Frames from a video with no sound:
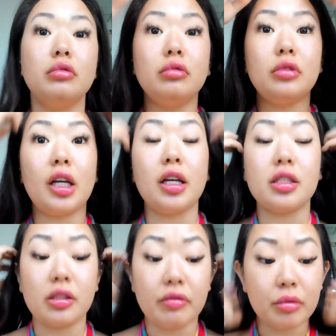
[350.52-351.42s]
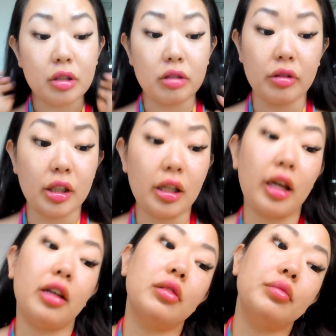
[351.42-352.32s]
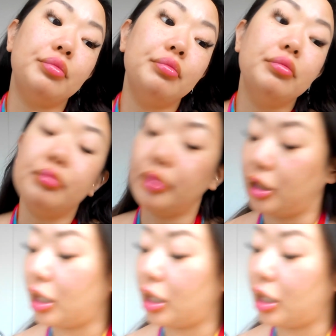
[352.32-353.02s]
Next, if I'm gonna really like put on